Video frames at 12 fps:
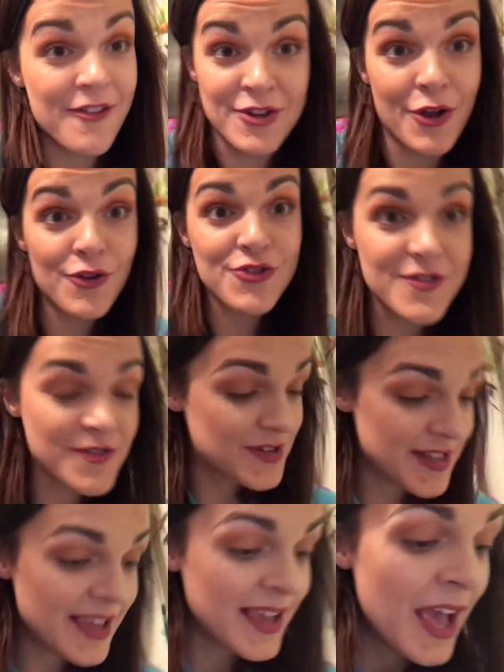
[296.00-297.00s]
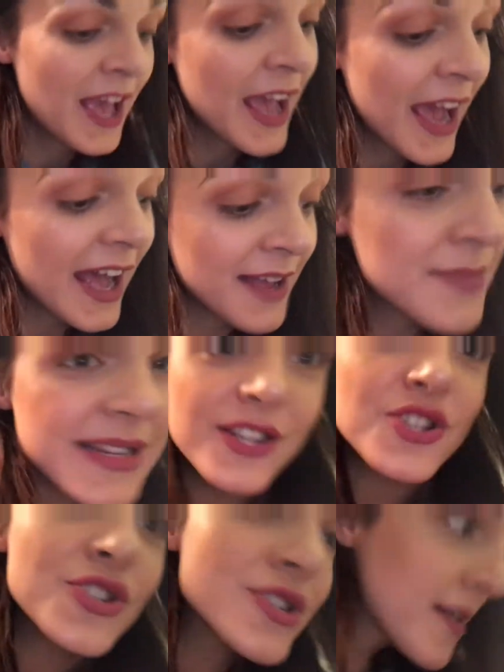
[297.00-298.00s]
having hot dogs for tea, and
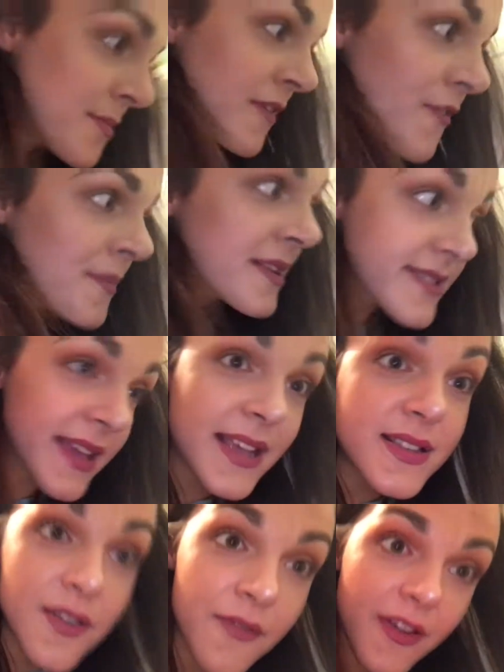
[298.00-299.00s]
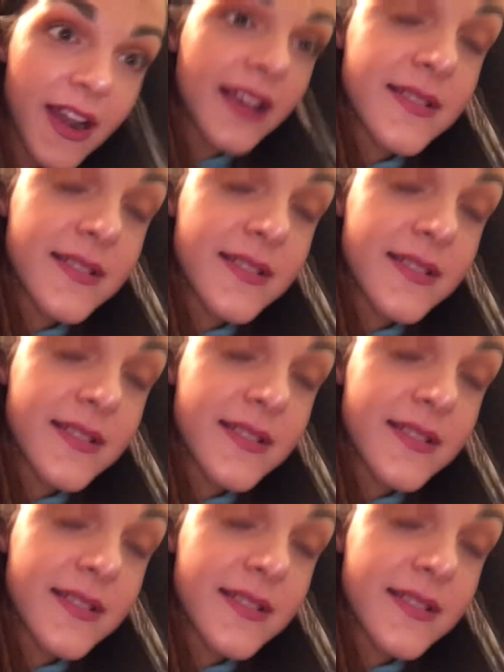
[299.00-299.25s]
Dad's just shouting me for my tea, so I'm very